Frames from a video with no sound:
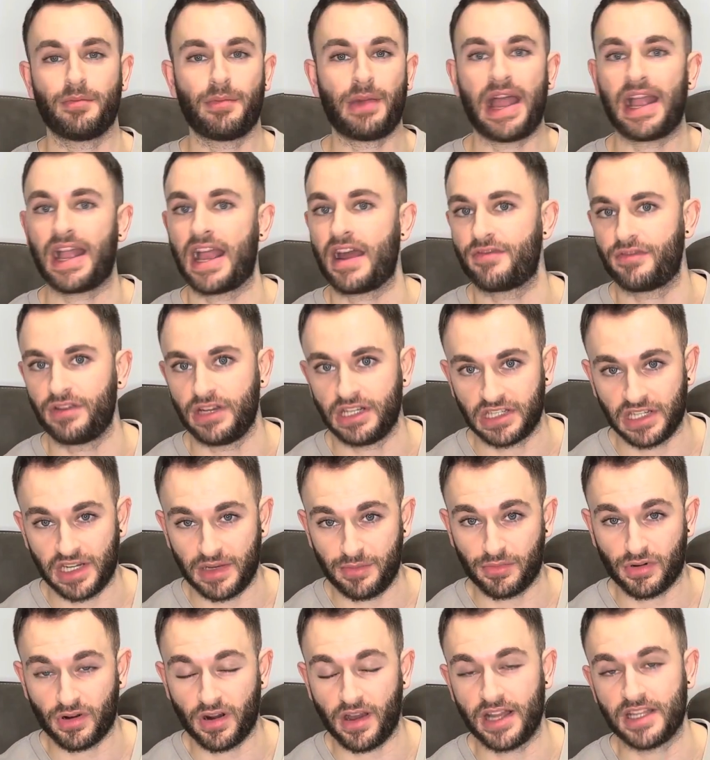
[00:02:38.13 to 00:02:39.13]
bang
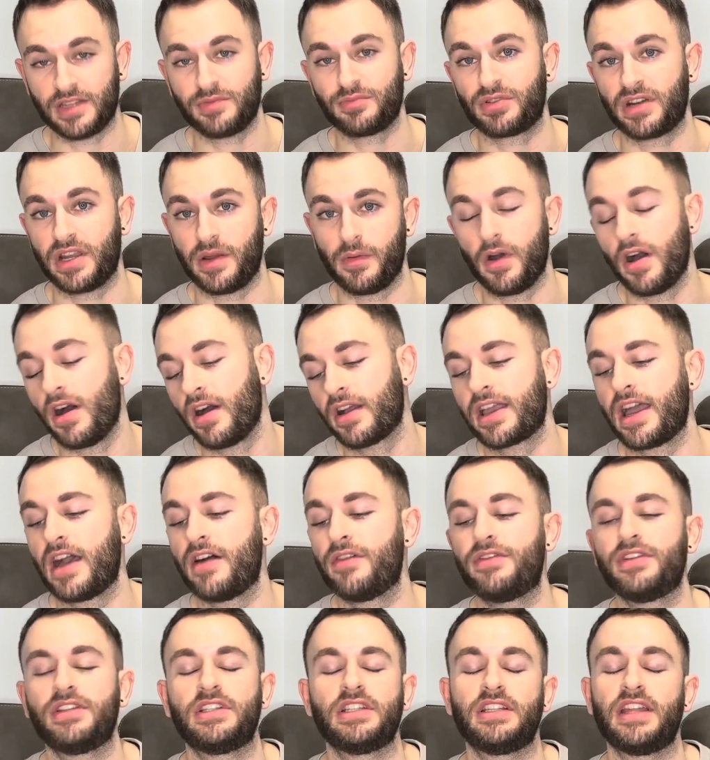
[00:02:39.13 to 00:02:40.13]
averagely priced
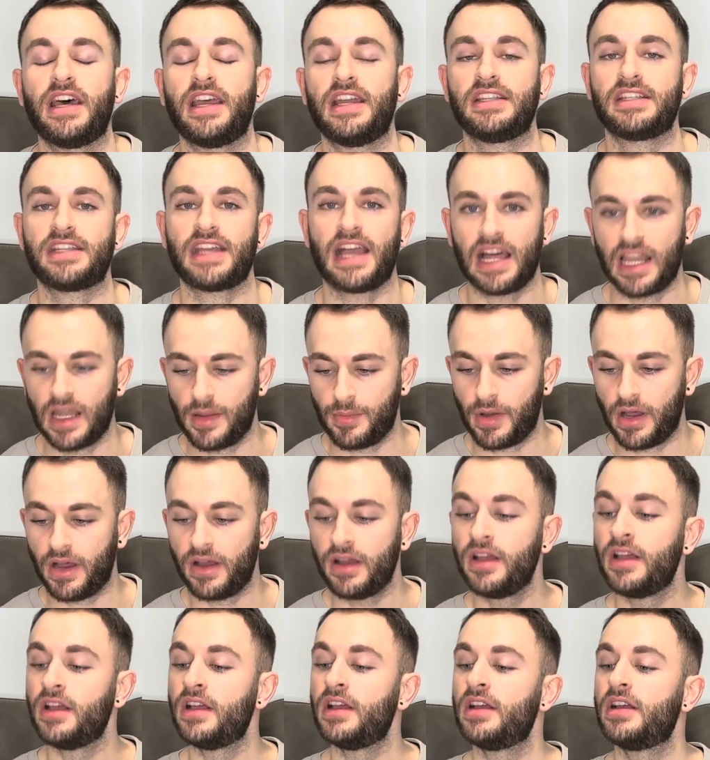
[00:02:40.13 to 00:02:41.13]
pre-workout for today's calibre,